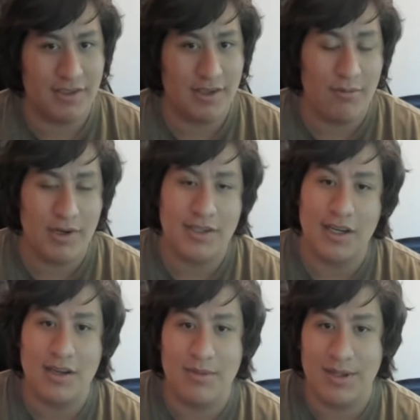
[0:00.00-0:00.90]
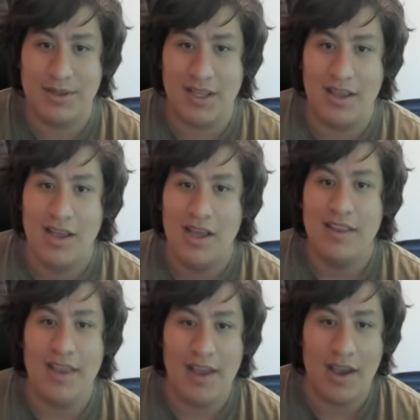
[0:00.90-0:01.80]
Can we talk about that?
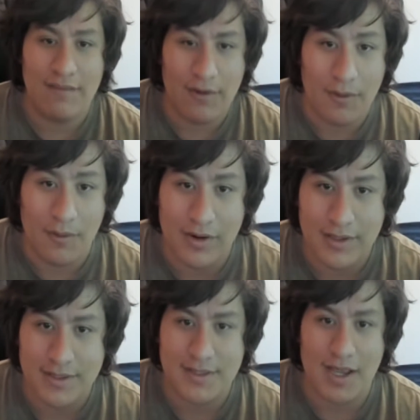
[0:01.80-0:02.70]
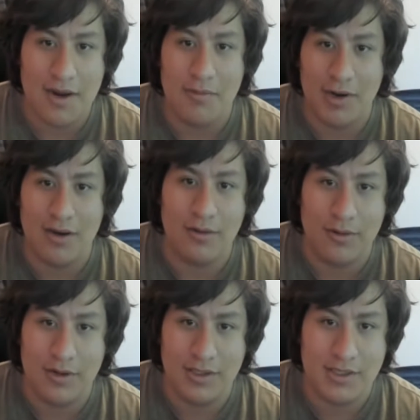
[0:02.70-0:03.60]
They have horns. I want
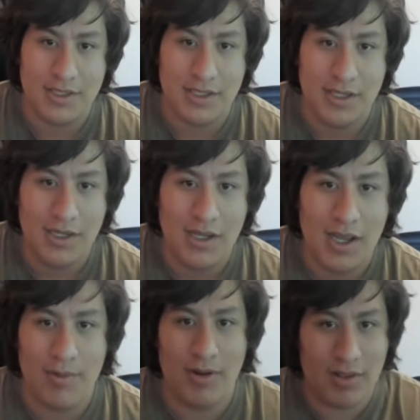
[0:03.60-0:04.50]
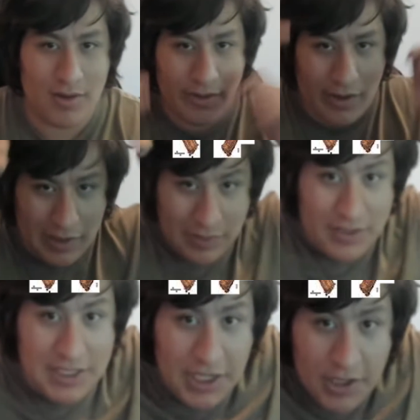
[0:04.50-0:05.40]
horns. I want little, like,
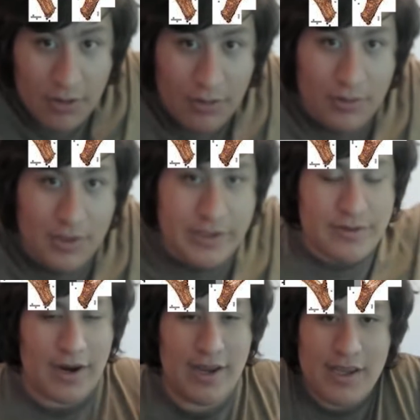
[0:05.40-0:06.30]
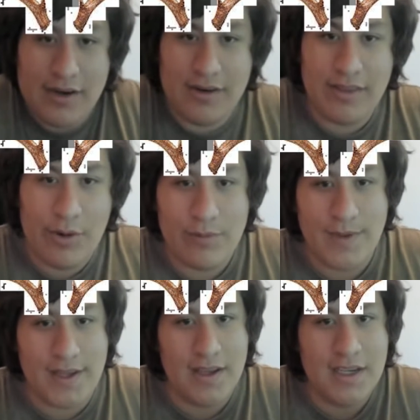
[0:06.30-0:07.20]
deer horns right here. That would
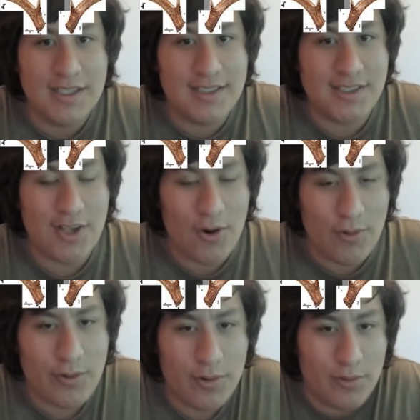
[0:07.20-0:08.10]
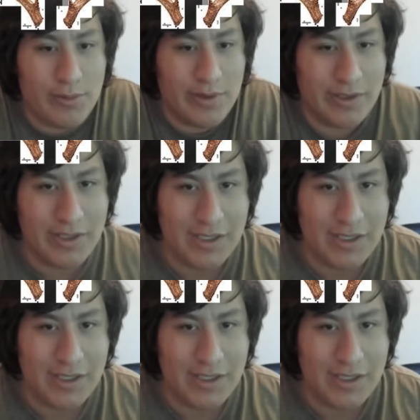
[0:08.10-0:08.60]
be so cool.